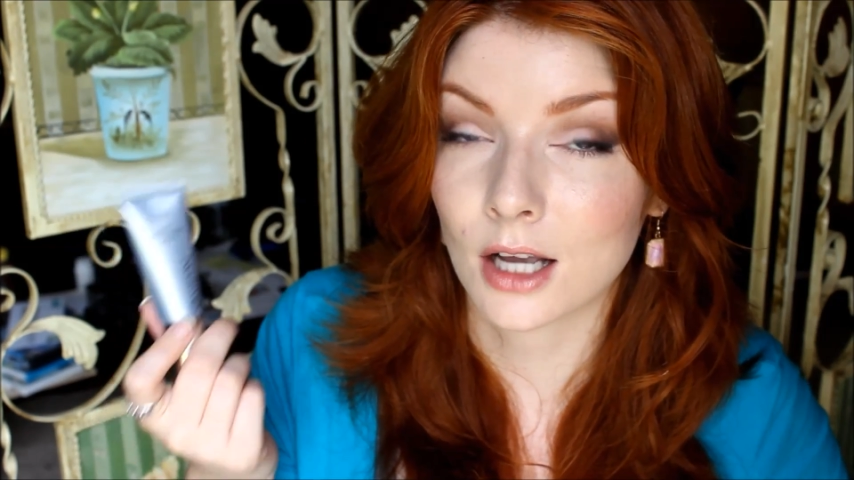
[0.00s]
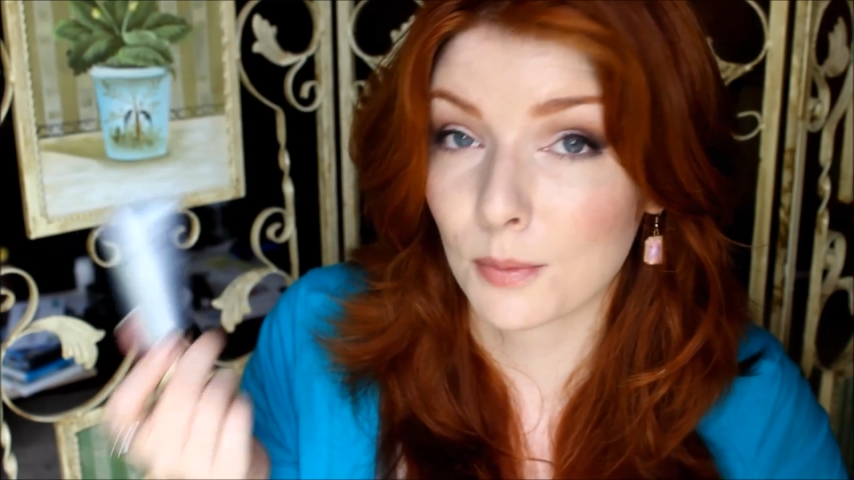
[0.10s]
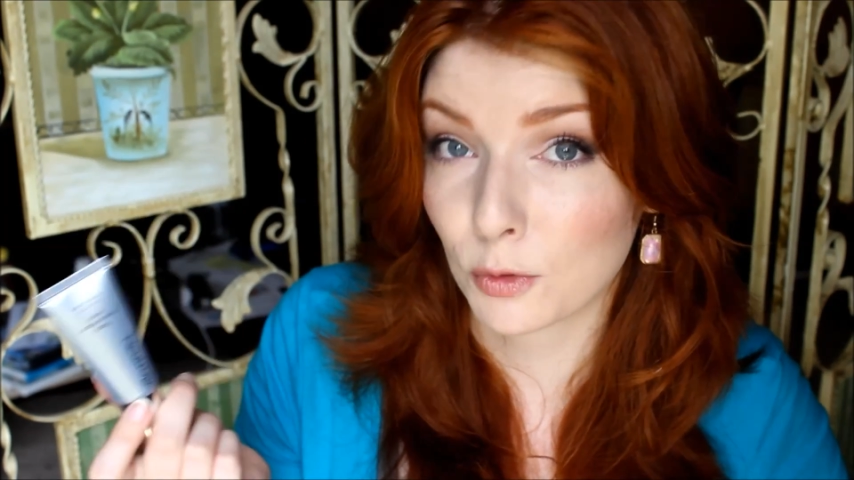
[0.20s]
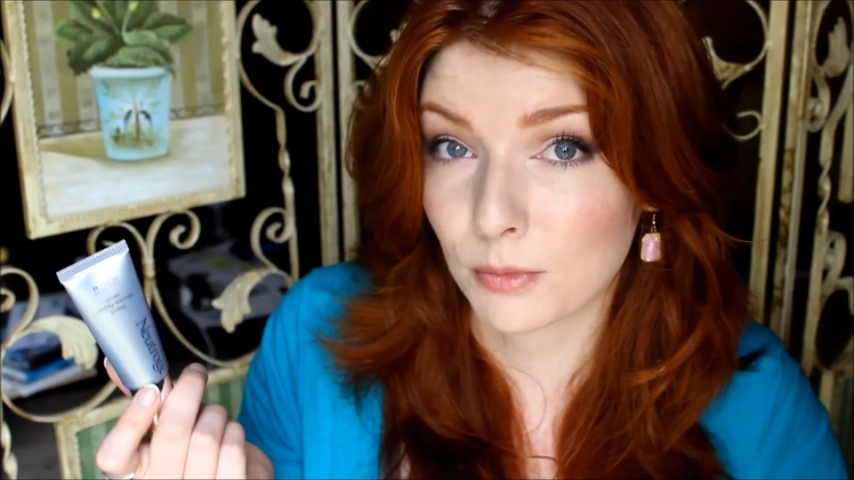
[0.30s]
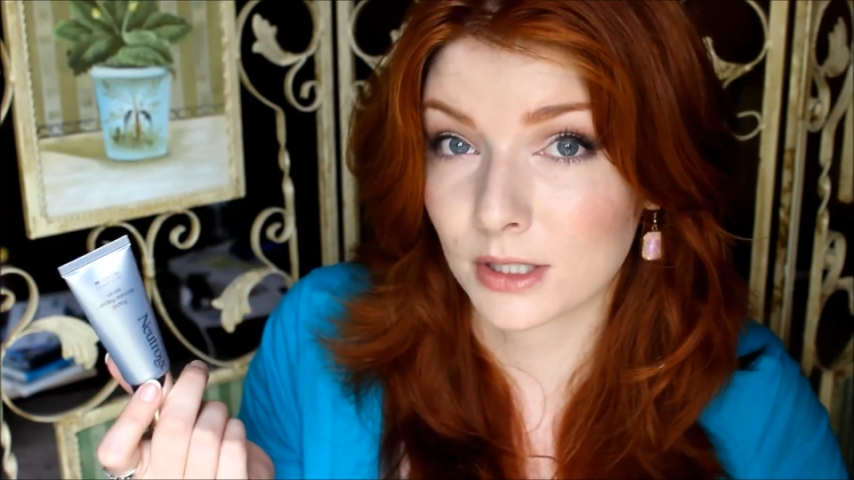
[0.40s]

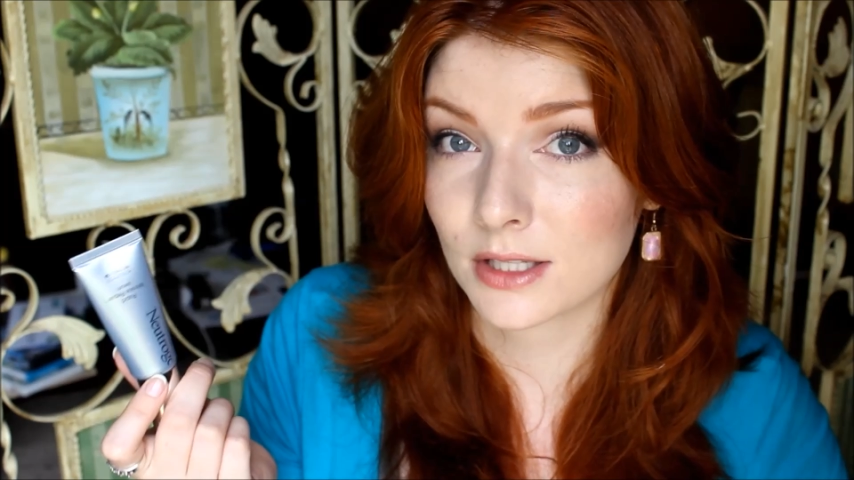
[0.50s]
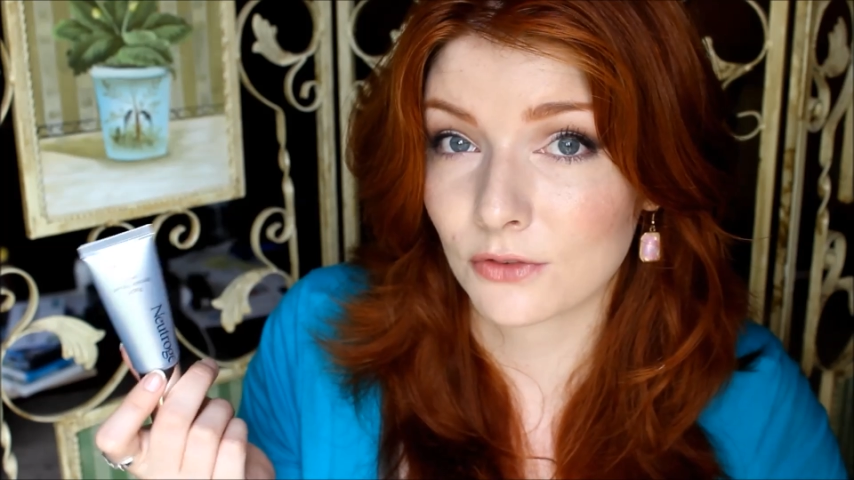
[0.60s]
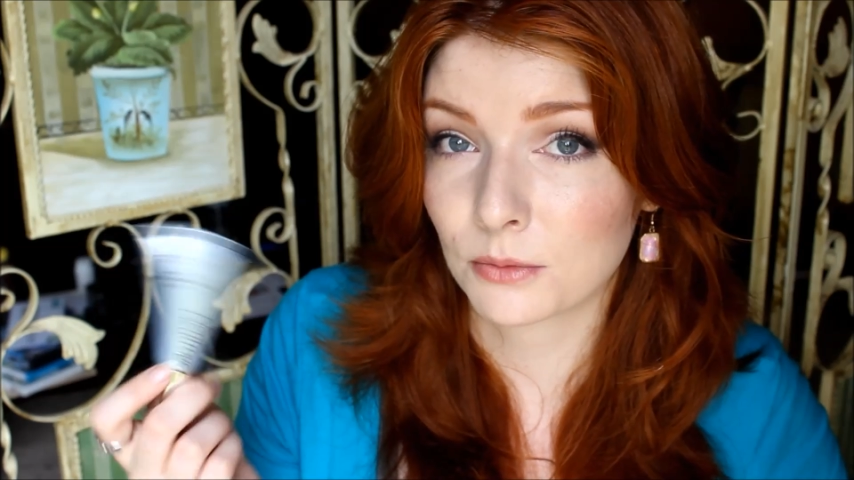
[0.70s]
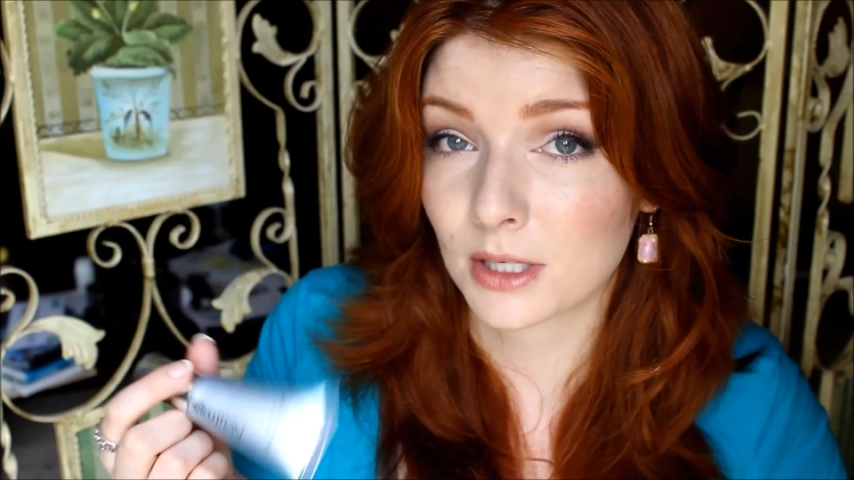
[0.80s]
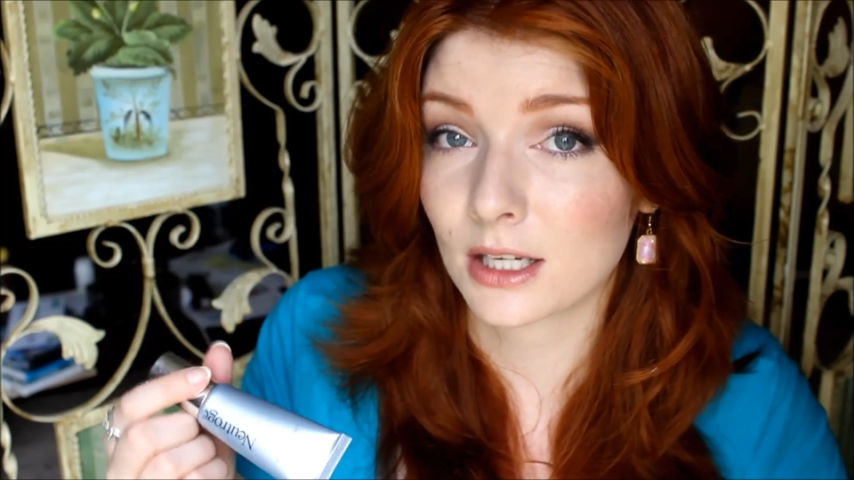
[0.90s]
couple months
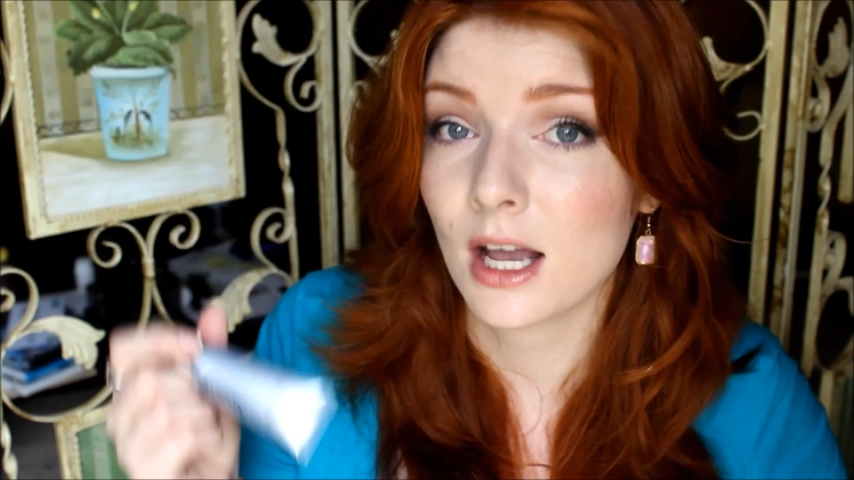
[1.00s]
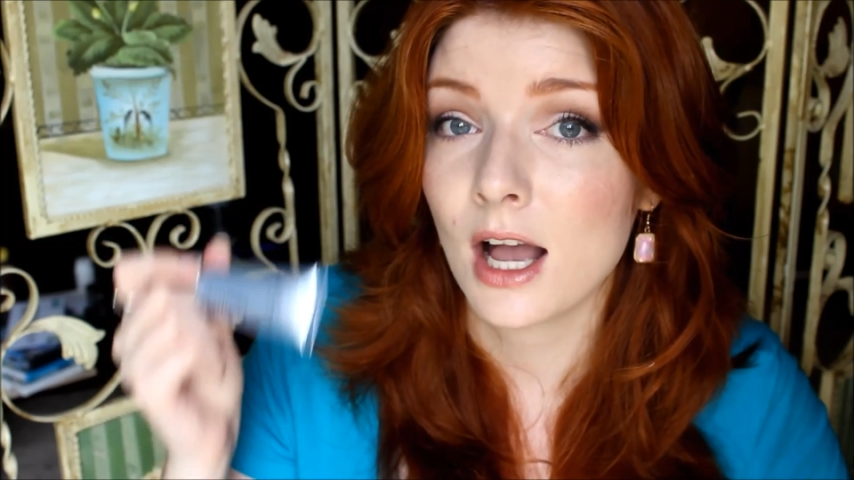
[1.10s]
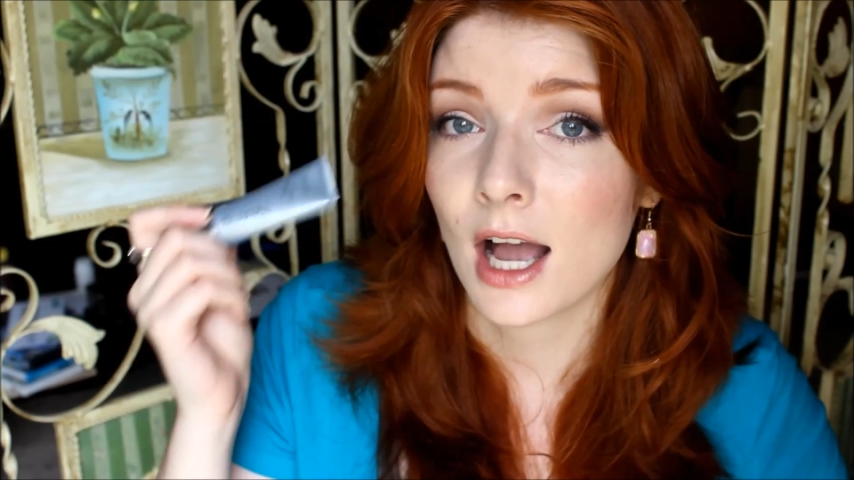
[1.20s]
for me.